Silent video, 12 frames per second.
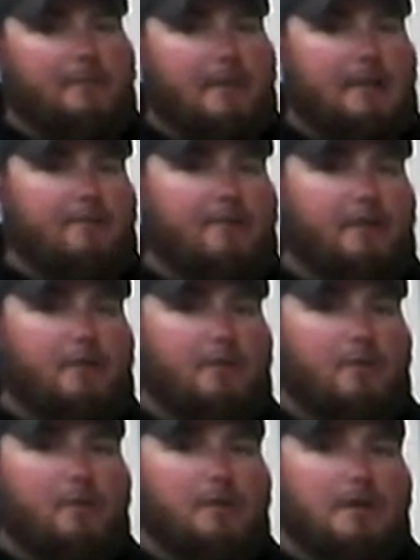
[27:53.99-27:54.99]
If
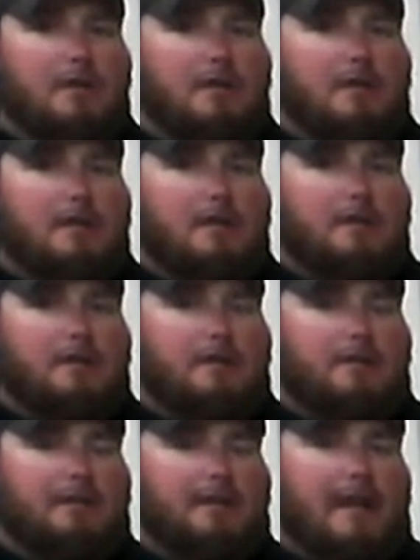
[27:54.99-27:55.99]
you
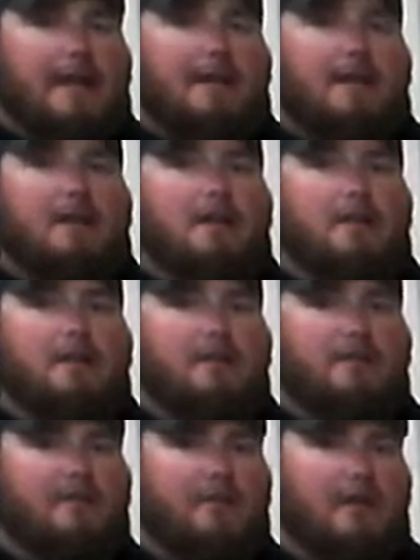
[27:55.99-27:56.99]
like
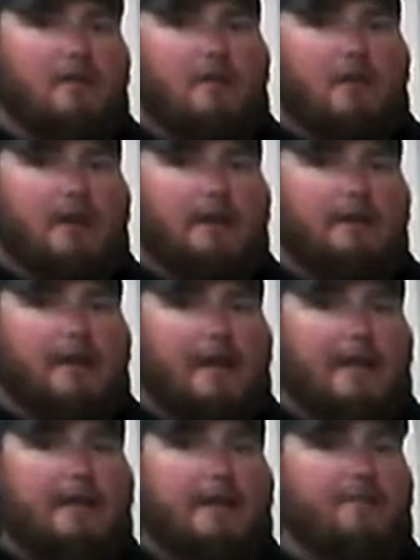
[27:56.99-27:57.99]
the video, go ahead and
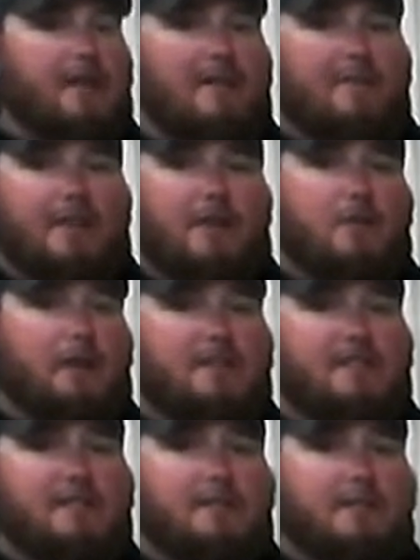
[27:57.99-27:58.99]
like. If you have any
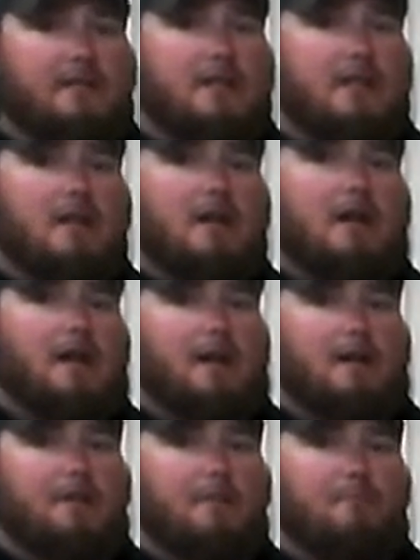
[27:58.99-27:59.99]
questions,
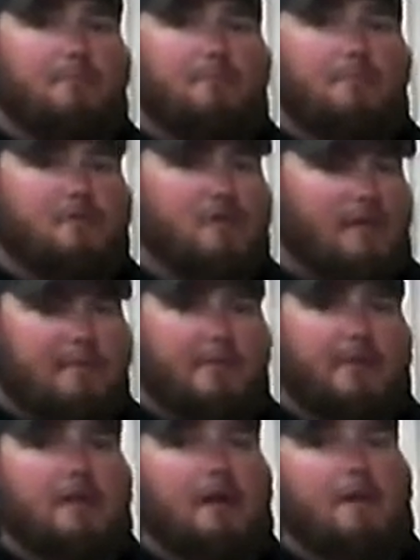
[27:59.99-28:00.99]
drop them in
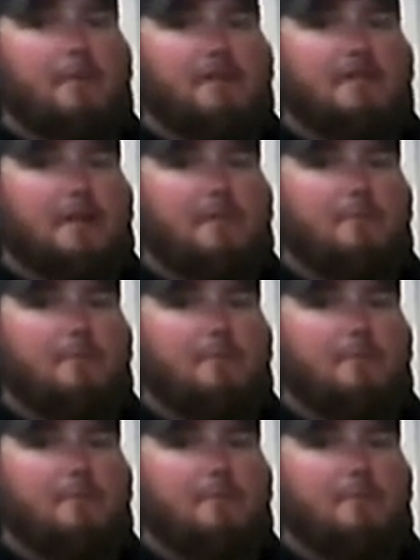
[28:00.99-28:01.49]
the comments.